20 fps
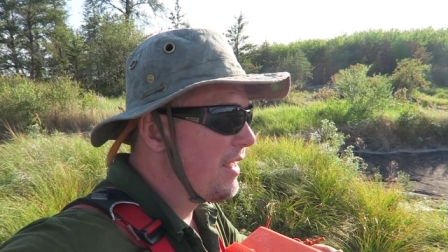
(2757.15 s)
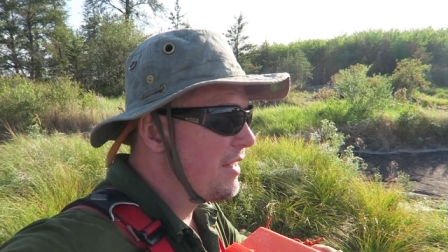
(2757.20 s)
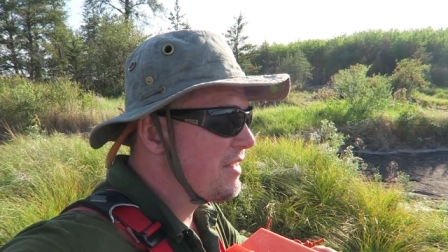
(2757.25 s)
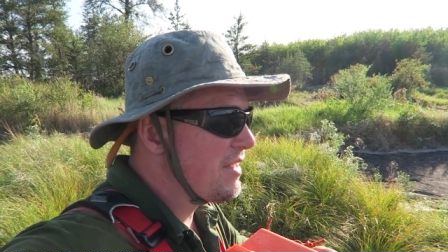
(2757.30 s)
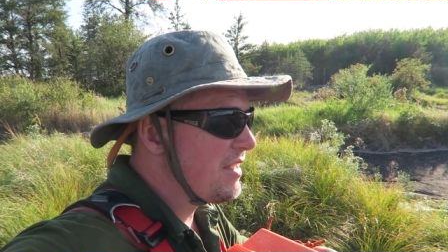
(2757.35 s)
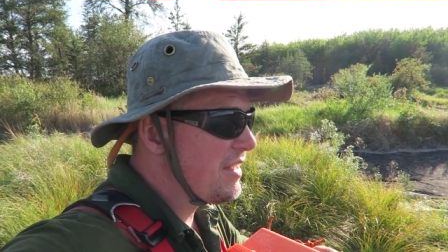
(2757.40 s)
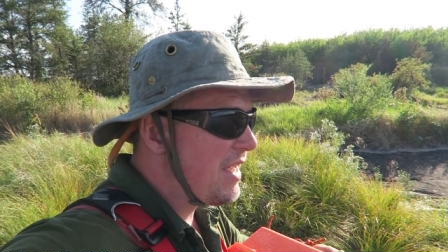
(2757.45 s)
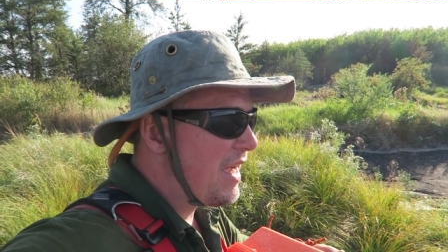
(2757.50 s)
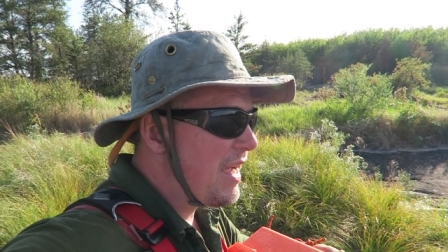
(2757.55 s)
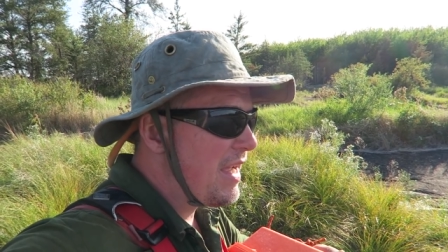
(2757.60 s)

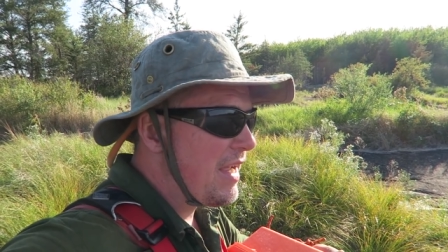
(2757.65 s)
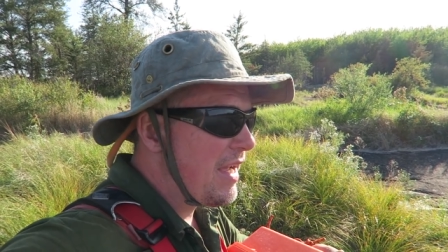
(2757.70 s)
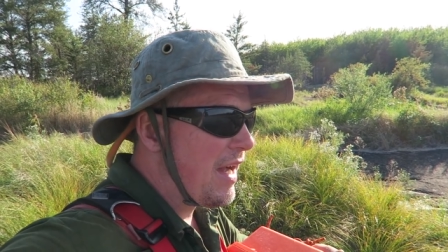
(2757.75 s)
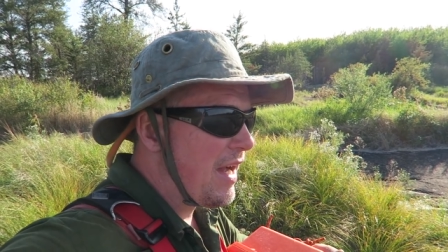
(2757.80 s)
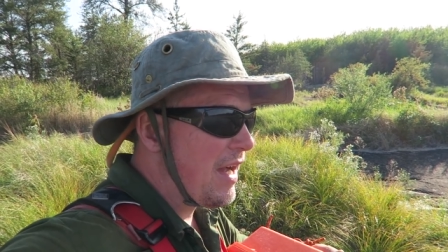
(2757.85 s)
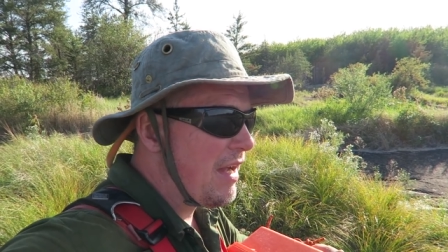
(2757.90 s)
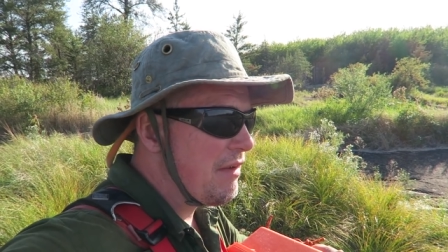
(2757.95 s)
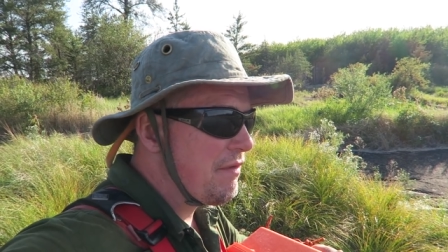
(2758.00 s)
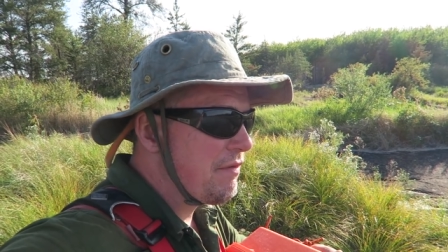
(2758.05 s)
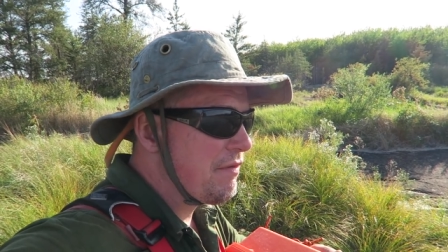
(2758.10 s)
Today
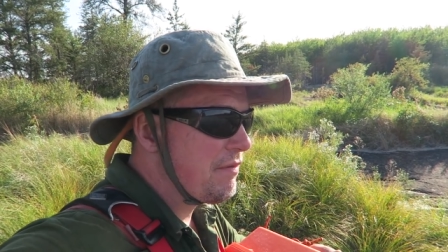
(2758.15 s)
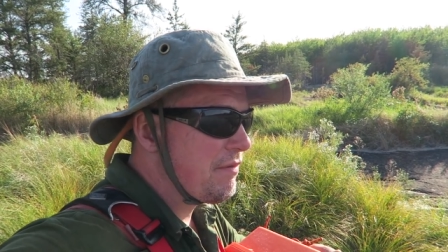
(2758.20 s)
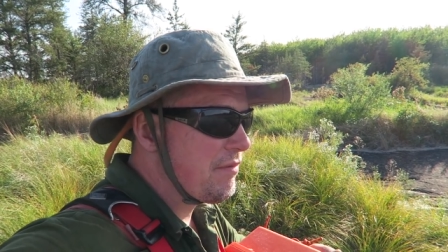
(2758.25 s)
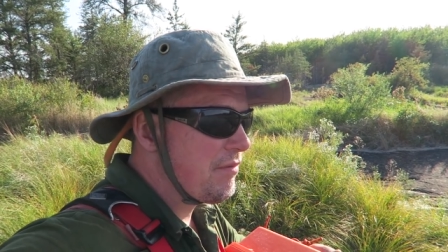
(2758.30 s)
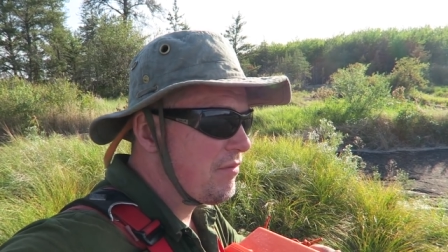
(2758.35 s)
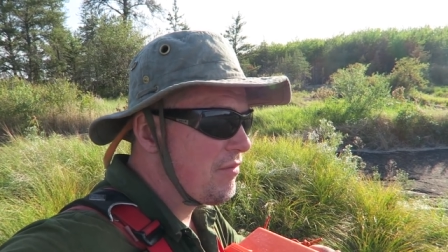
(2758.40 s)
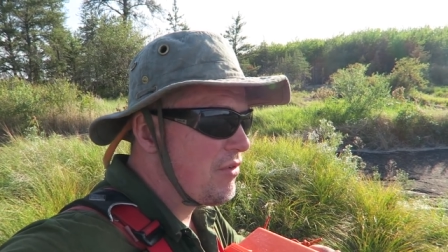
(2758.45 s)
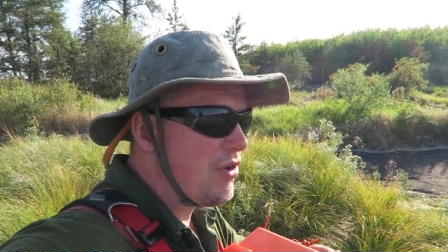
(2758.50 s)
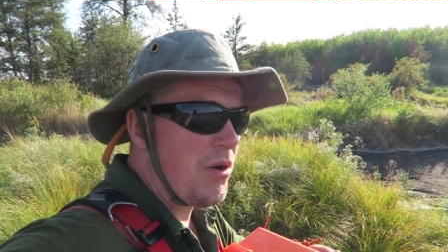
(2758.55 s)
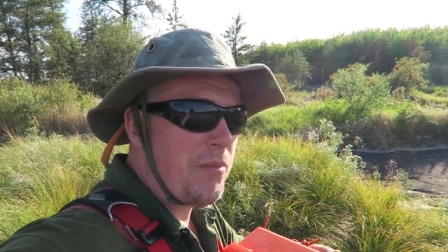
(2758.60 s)
I've
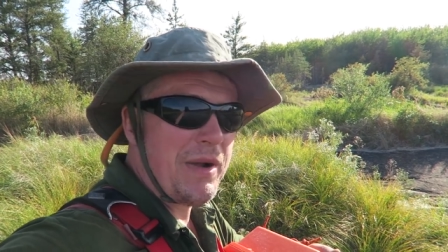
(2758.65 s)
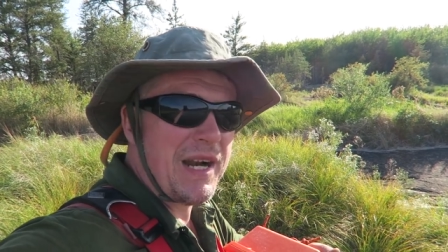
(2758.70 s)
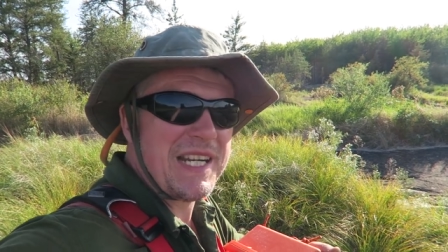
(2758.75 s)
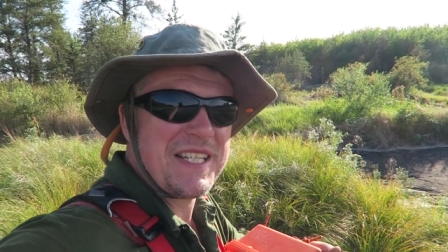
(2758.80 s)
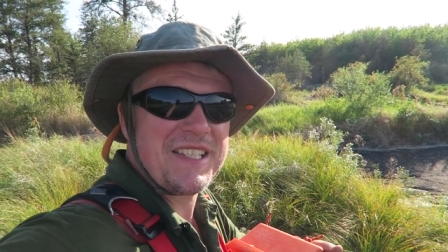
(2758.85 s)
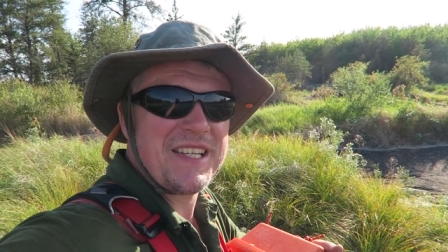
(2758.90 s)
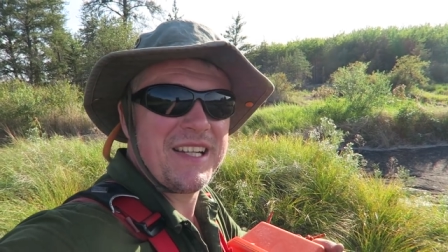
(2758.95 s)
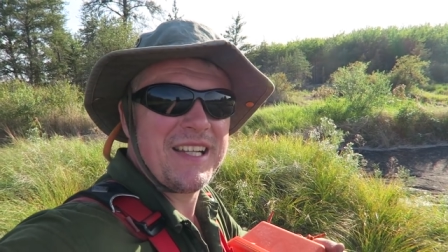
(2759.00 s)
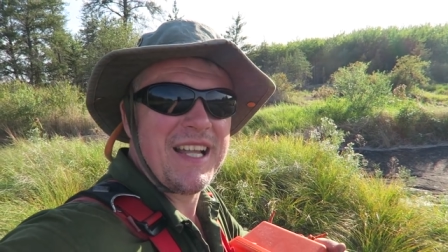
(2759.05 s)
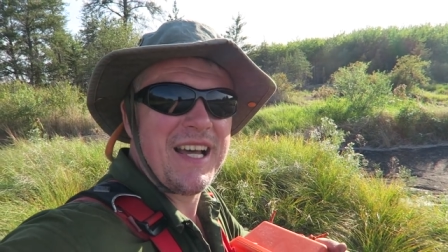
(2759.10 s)
not
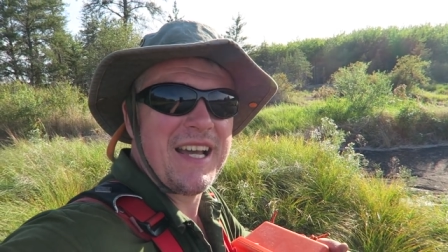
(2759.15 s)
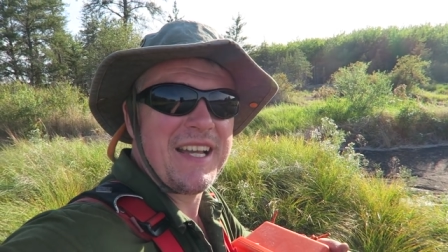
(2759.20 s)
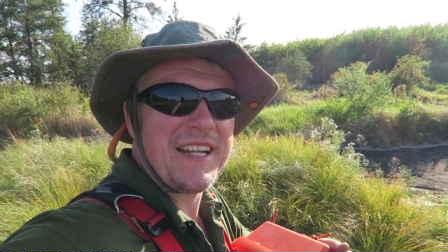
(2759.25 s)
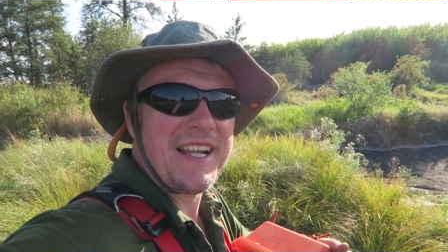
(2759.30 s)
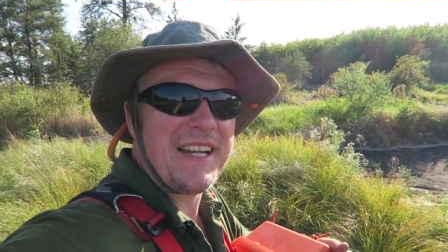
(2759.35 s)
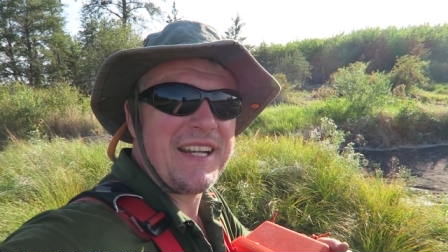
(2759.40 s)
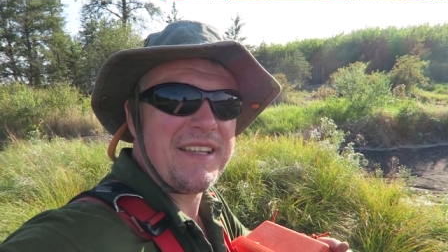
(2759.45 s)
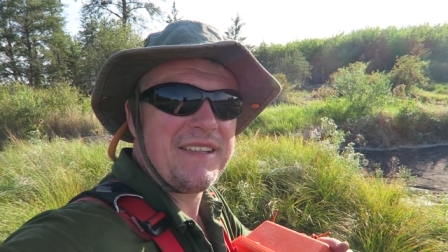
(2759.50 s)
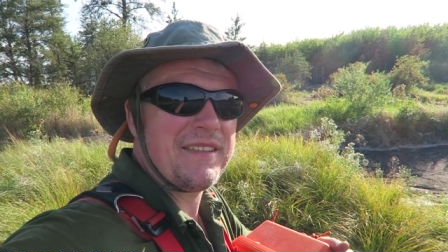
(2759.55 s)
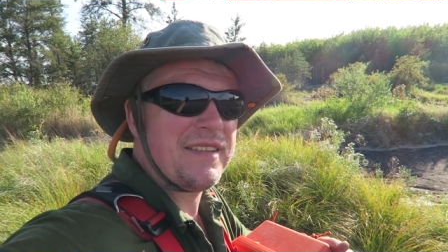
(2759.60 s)
managed to line
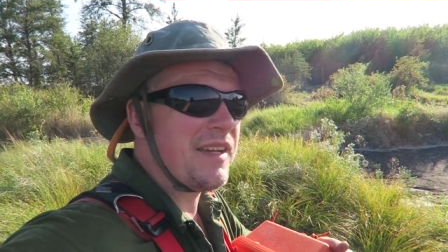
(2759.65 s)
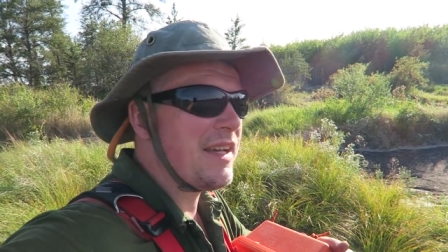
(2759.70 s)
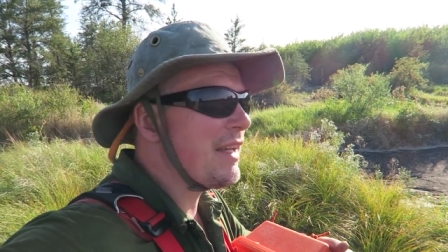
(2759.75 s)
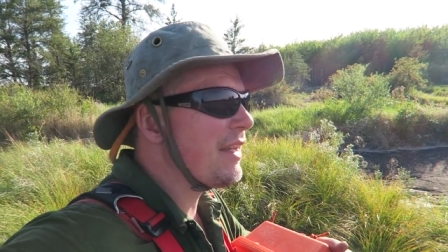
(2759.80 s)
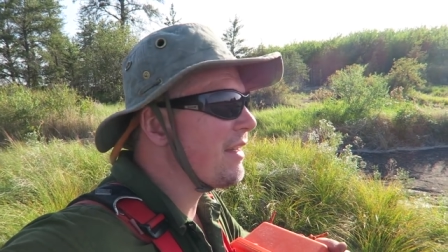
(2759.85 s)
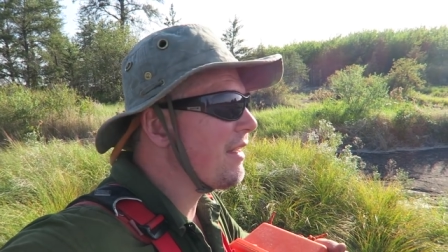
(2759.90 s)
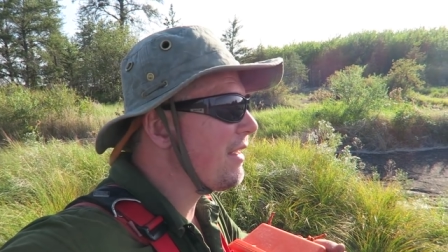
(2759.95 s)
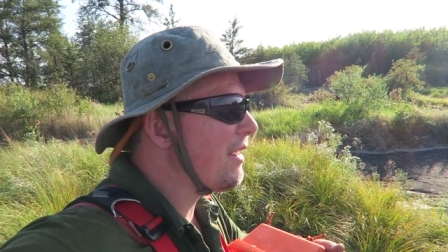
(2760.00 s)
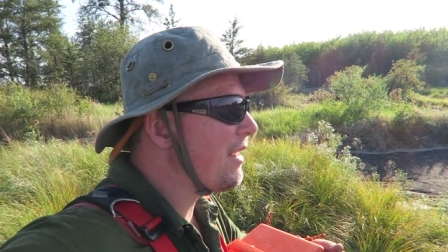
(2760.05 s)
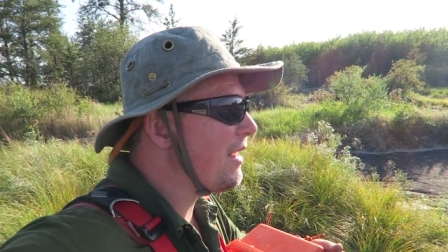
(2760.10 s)

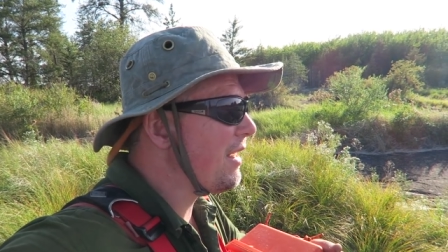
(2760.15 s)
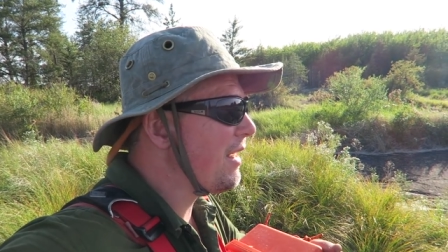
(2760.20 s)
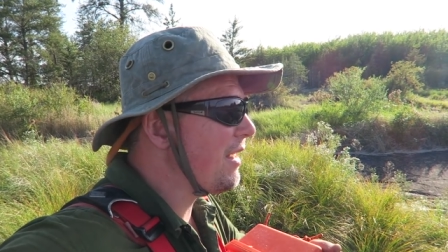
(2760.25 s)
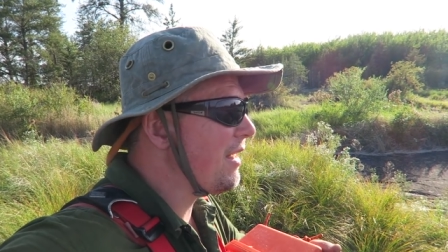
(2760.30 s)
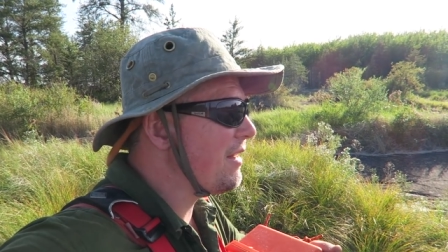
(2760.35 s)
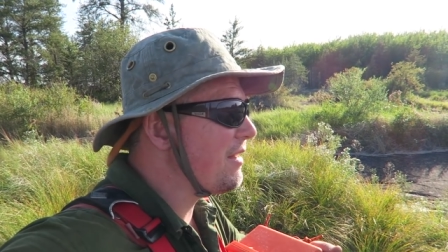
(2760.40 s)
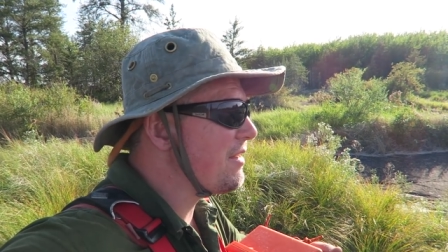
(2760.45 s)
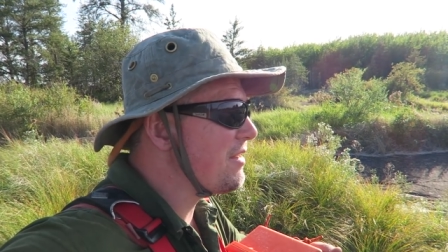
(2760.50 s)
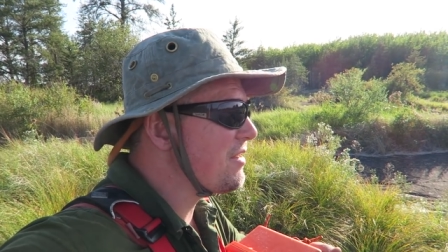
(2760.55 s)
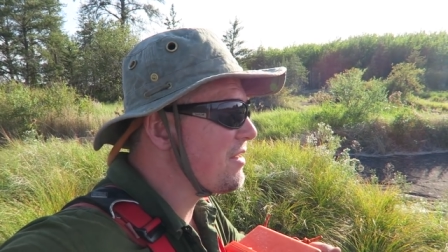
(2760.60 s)
anything,
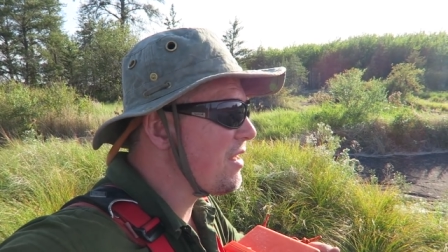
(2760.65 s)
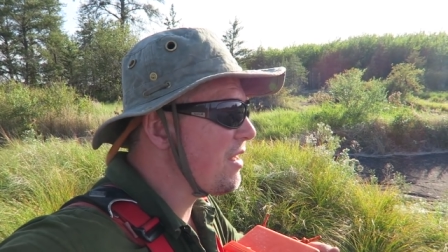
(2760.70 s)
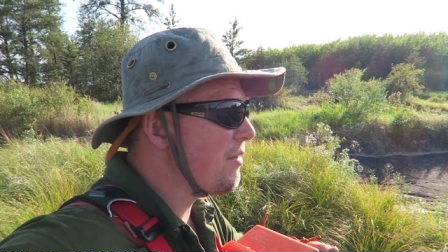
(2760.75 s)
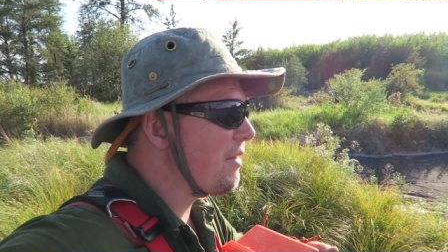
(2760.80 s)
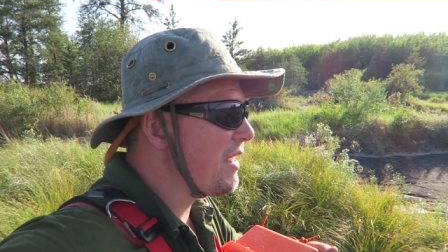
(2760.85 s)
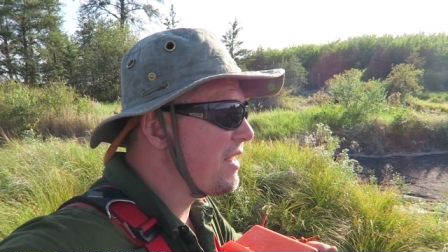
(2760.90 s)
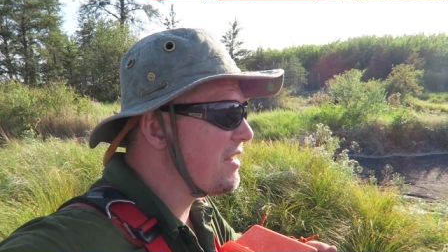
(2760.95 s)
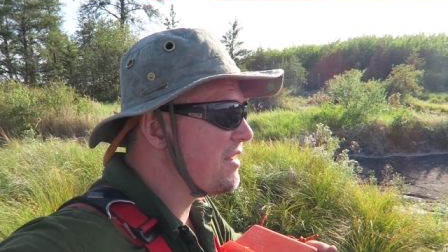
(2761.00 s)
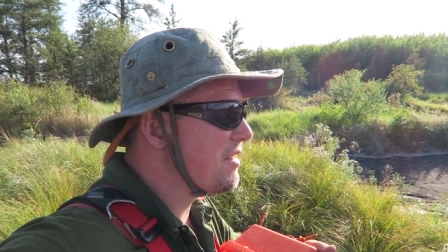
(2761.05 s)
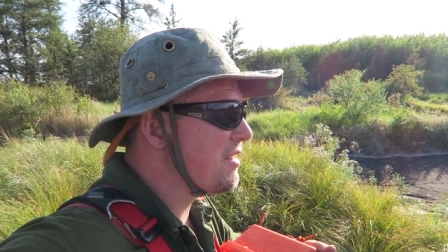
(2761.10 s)
and so
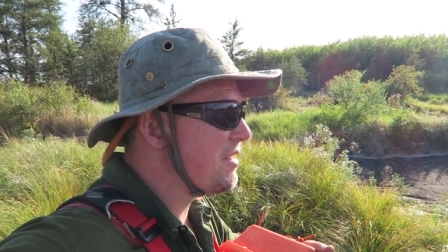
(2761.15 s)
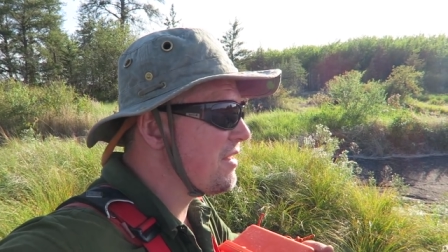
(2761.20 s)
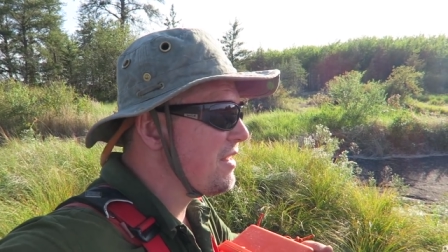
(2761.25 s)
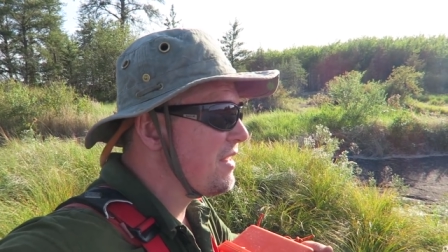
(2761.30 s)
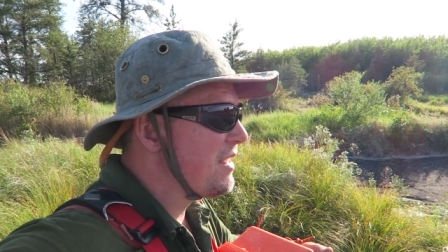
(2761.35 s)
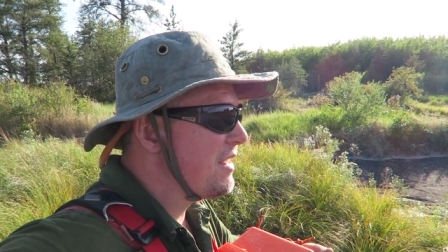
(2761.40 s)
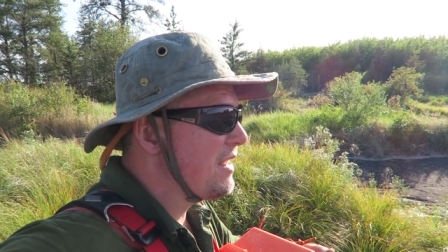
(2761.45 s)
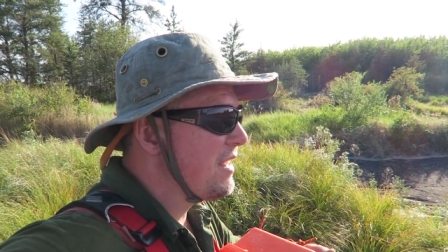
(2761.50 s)
it's,